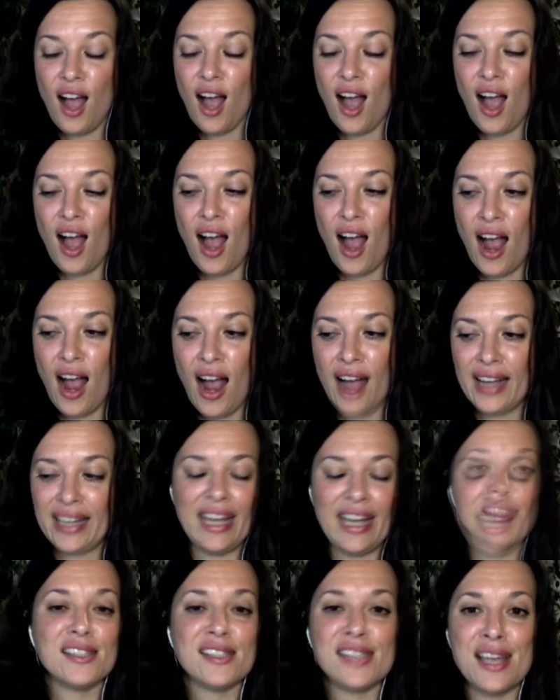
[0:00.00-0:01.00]
I can't
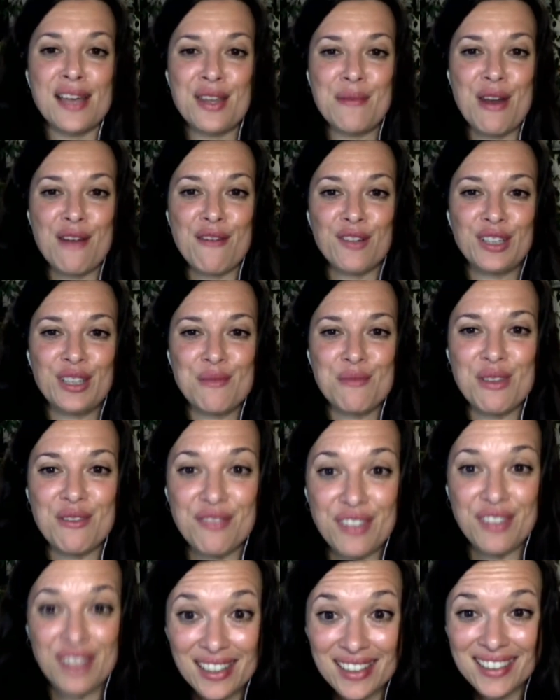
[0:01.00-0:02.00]
say that I'm never going to be
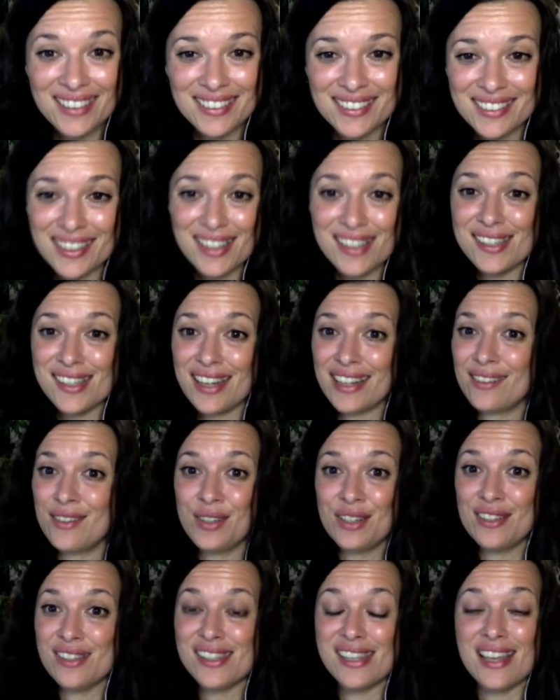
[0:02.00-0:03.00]
vegan, because I
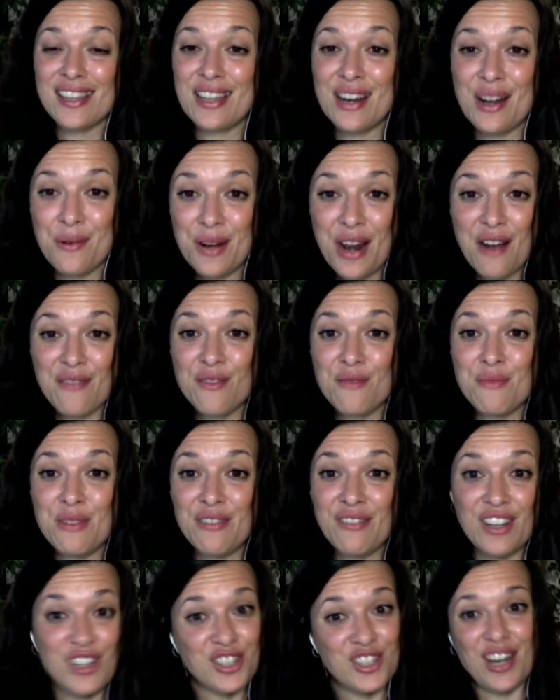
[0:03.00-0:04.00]
couldn't say that I would ever be
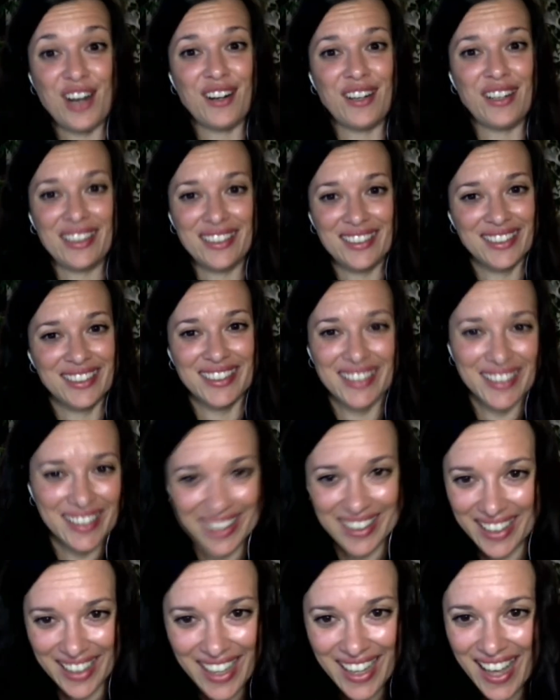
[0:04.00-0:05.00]
vegetarian.
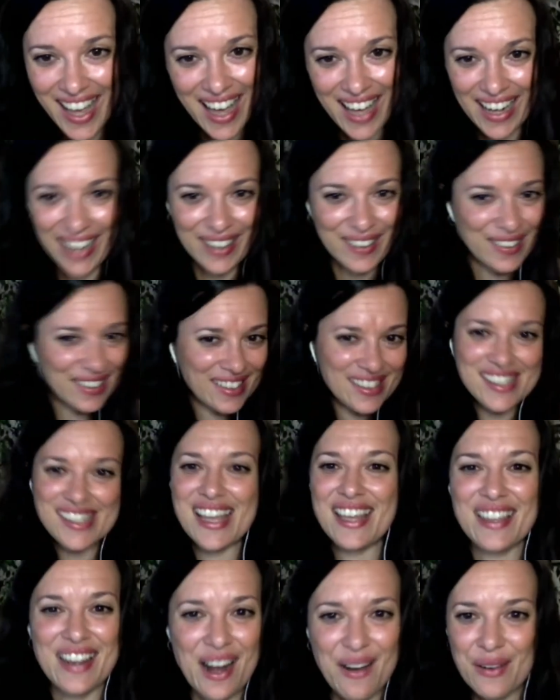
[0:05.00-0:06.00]
And I couldn't say
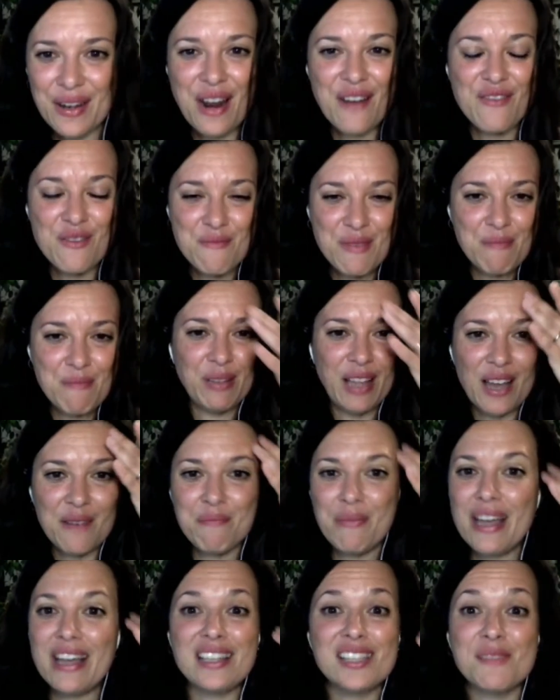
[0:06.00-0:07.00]
that I would ever be
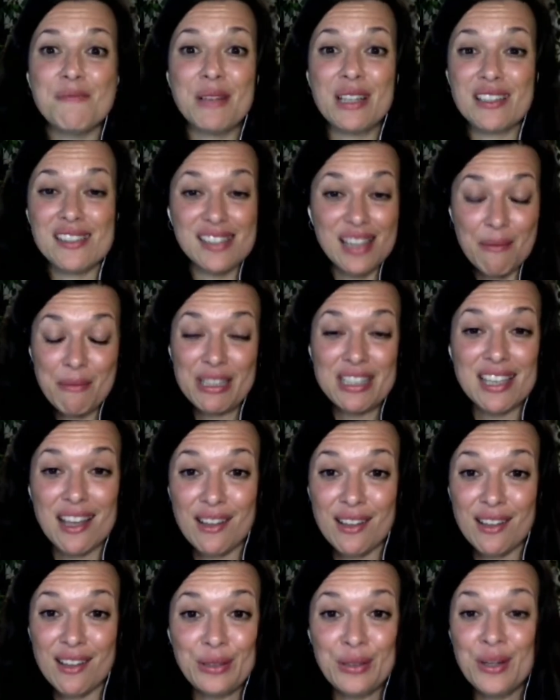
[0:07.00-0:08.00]
plant-based, because let me tell
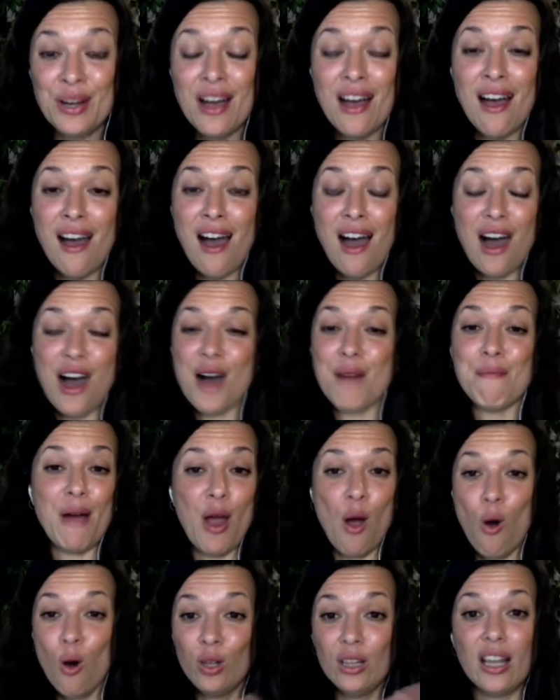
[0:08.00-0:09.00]
you, my
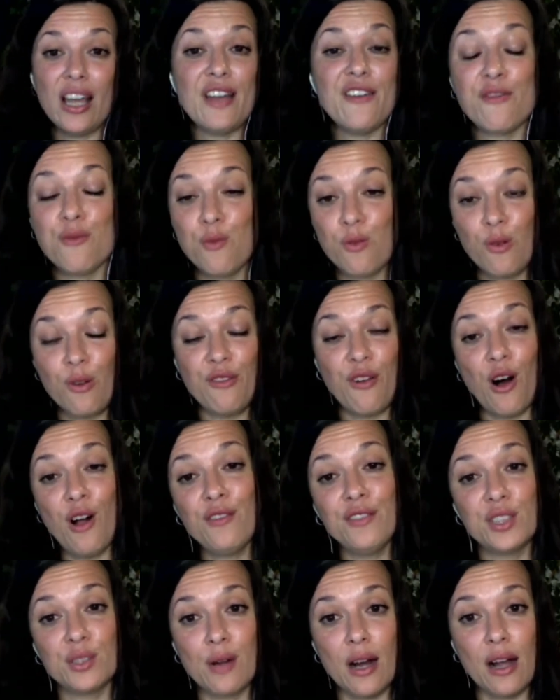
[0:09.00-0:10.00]
whole life revolved
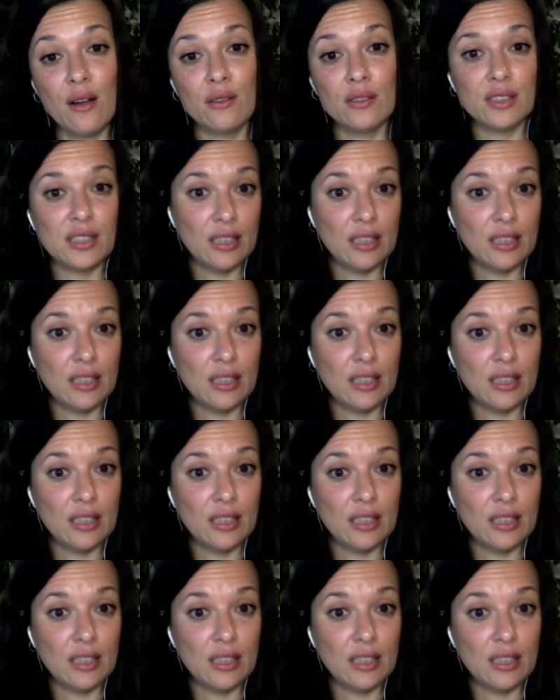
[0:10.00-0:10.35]
around,